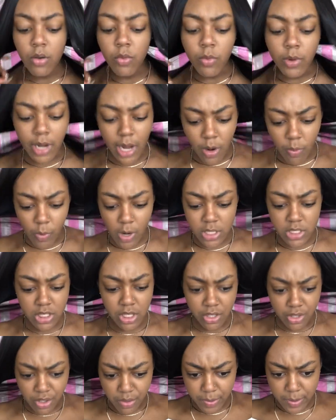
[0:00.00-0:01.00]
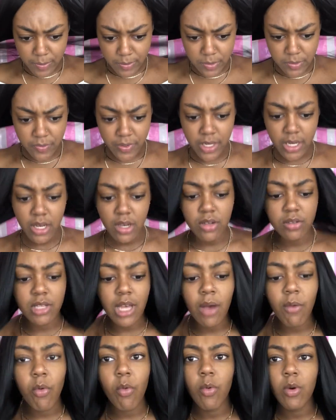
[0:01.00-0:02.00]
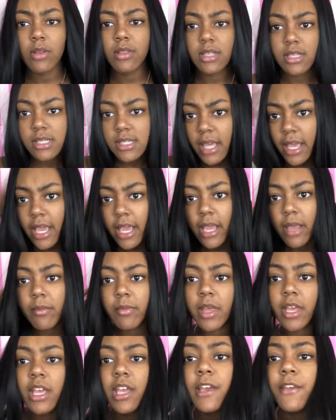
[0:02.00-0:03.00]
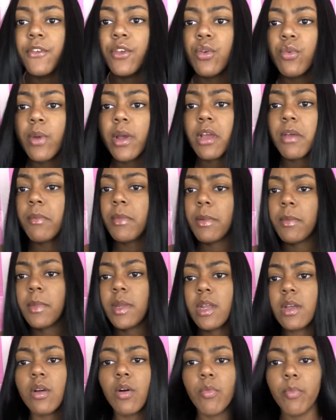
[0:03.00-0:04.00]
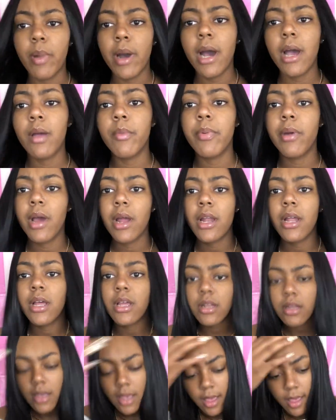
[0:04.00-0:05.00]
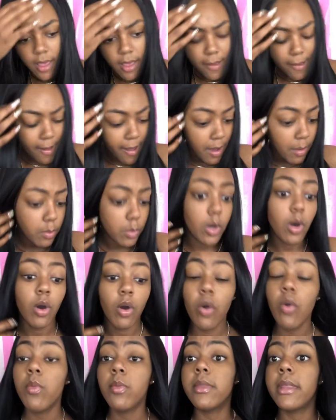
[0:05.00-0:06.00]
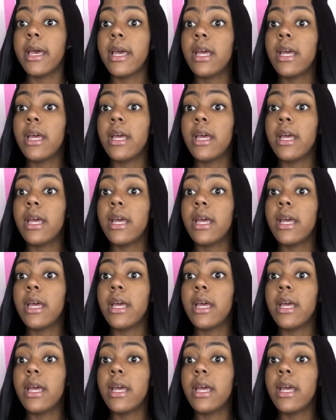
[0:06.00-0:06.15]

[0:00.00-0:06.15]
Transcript: when I watch other people's videos, I will want the same. Like, if you recommend me to go buy a product, I'ma hope